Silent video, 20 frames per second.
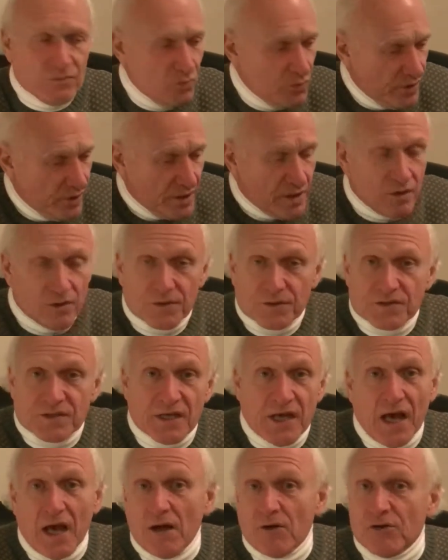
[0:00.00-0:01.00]
When it goes
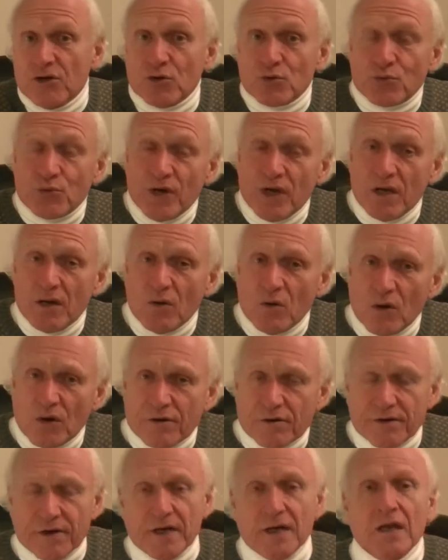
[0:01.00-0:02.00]
down, you
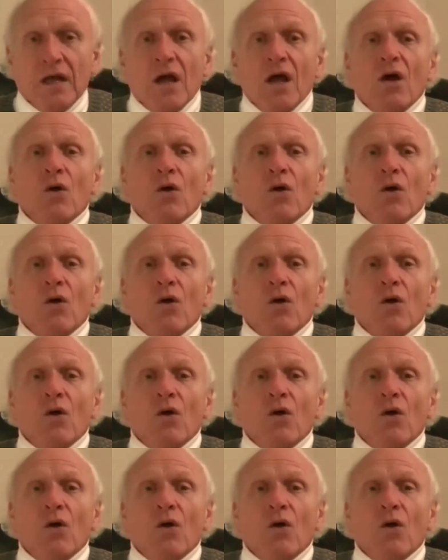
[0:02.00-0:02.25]
reorder it.